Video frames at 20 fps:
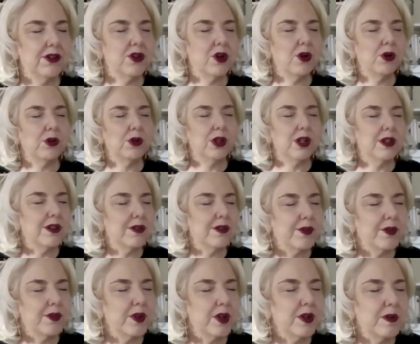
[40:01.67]
is holding the
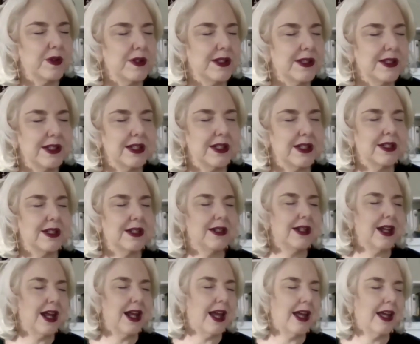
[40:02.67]
frequency
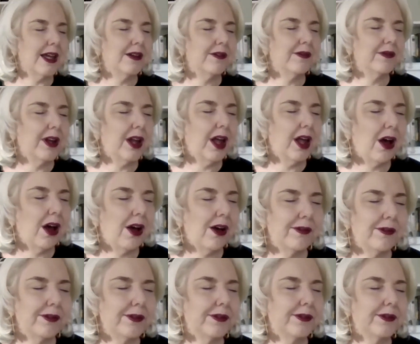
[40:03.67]
today of
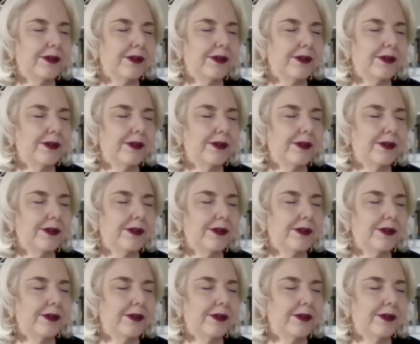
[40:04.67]
love,